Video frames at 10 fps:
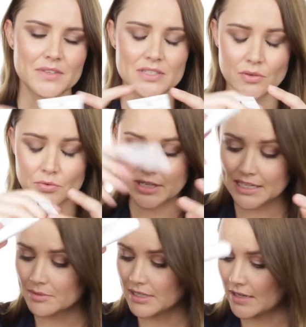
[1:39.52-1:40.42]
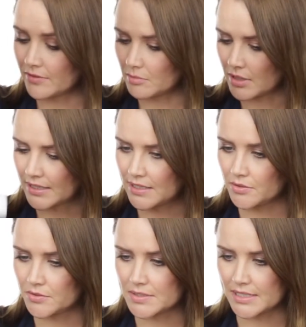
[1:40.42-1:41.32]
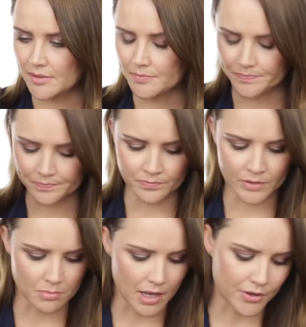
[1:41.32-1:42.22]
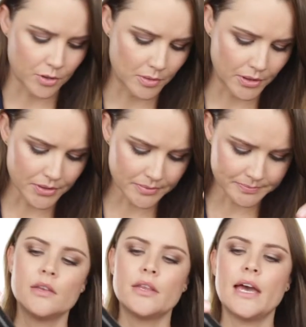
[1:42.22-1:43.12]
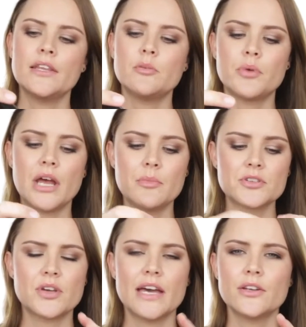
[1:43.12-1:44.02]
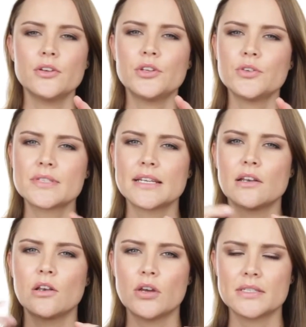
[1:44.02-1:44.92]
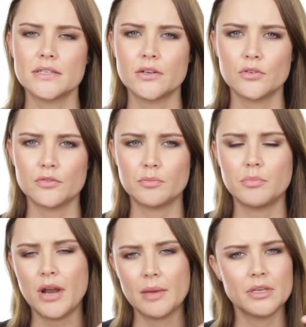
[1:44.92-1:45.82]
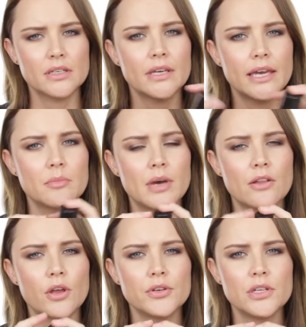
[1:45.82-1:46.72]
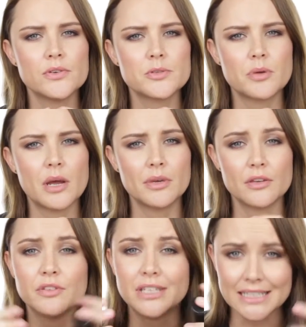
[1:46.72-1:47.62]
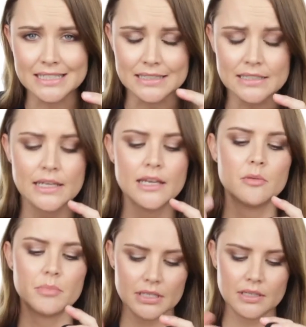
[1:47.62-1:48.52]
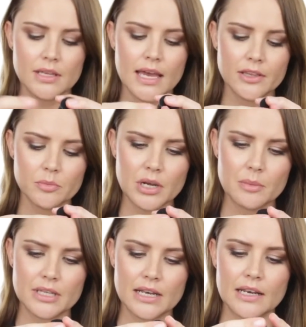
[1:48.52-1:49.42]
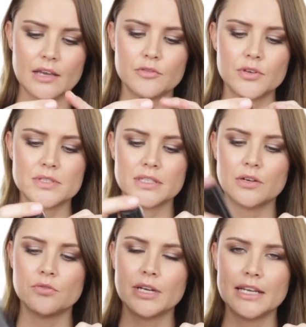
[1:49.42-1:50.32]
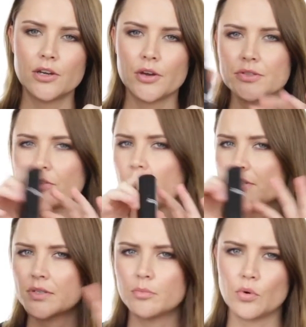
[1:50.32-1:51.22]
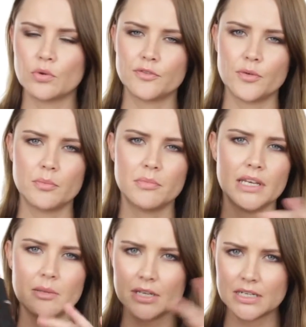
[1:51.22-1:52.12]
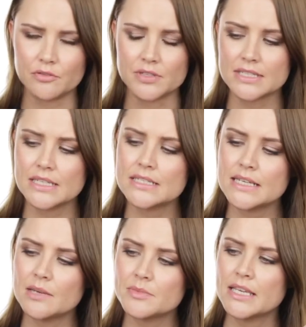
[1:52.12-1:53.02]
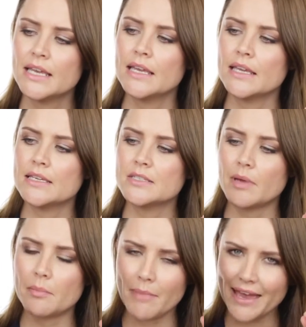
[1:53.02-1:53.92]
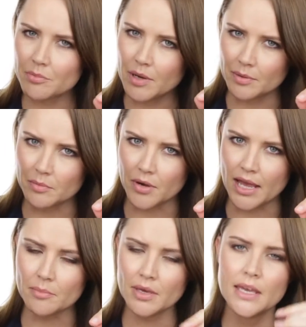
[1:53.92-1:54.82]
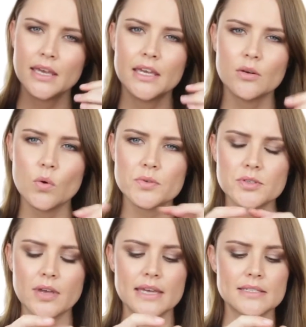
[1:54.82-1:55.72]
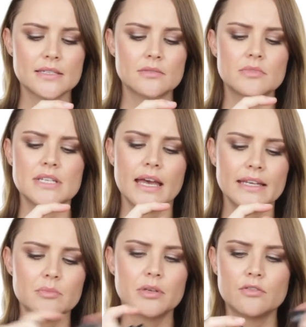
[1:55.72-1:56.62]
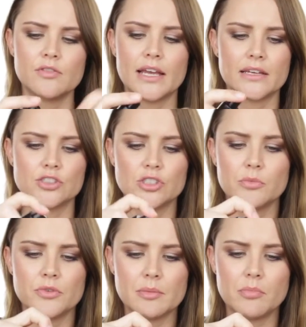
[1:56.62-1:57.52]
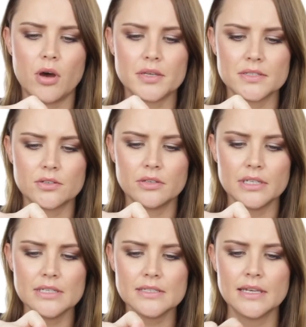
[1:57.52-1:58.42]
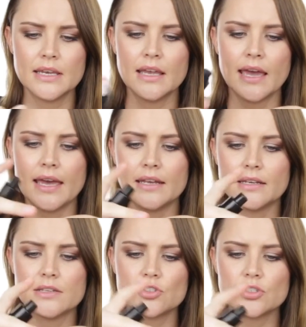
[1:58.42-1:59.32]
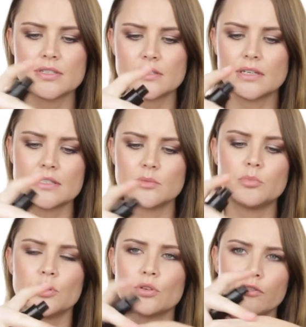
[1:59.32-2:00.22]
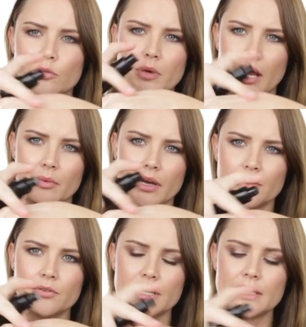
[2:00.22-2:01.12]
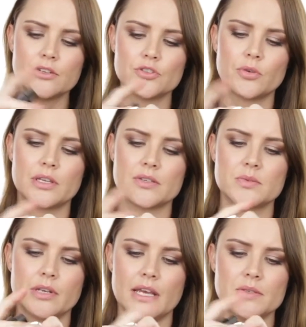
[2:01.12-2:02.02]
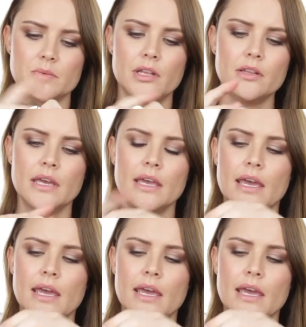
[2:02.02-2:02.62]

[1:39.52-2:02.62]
So really been loving my Kiehl's Micro Blur. The other primer, so I don't use a lot of primer. I'll only use primer if needed. But the other primer that I love using that really goes across the board for many, many different skin types is my MAC Prep and Prime. It also has a tiny bit of like a shimmery particle in it. And it's a beautiful primer. I really enjoy this one as well.